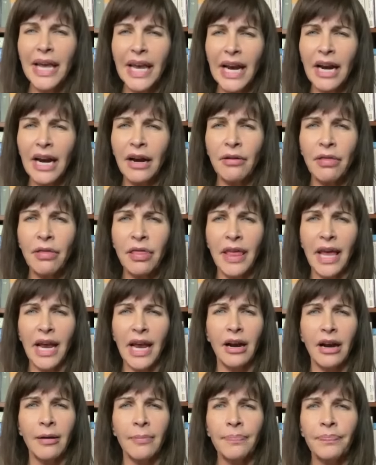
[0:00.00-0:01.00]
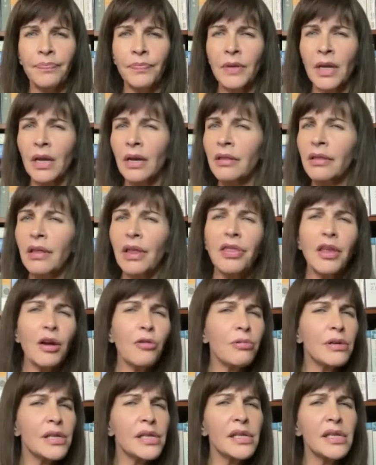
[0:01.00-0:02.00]
and you say, and you hear there
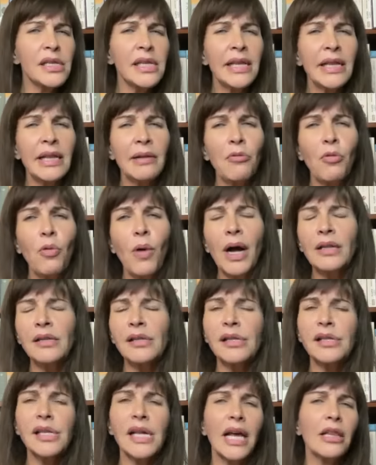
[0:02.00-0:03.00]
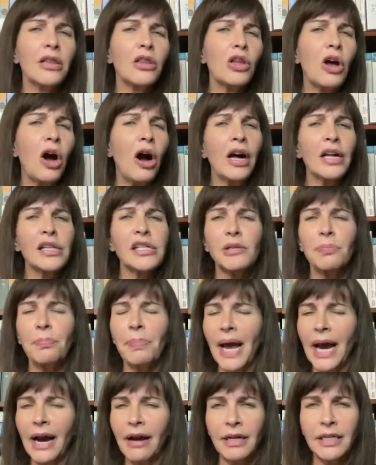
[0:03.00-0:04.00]
that there was once a lost
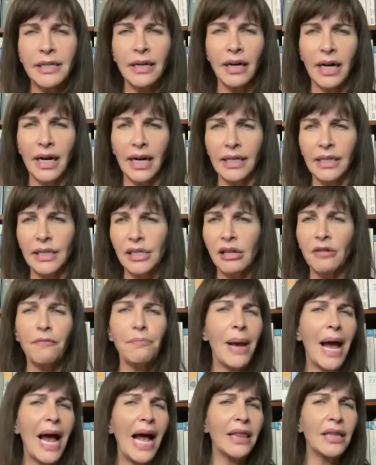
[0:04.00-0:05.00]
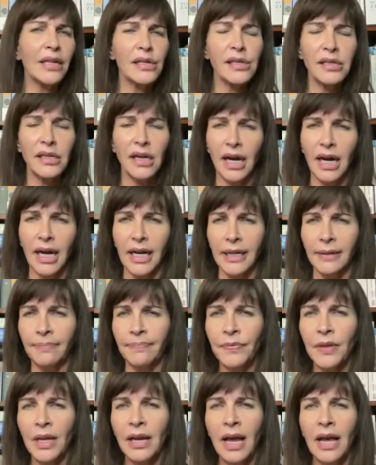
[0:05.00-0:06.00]
paradise of Palestine,
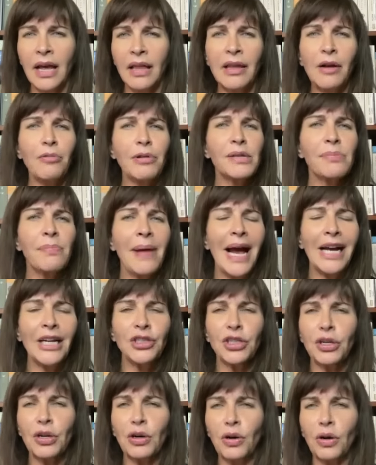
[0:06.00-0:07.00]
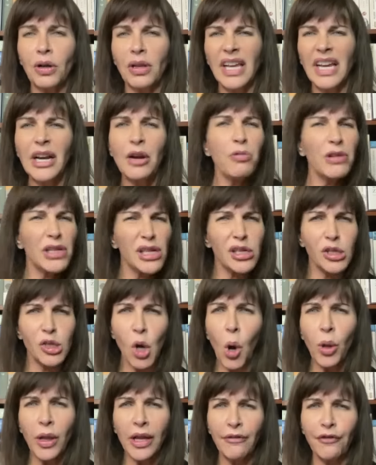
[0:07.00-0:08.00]
that was magical and it was
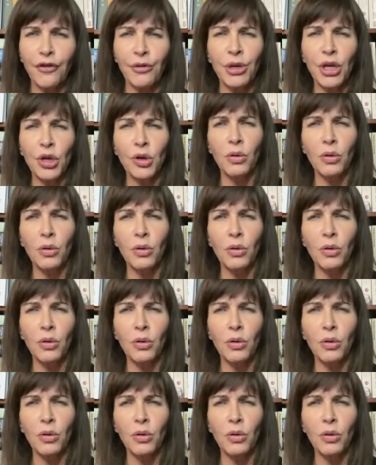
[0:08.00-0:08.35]
stolen from you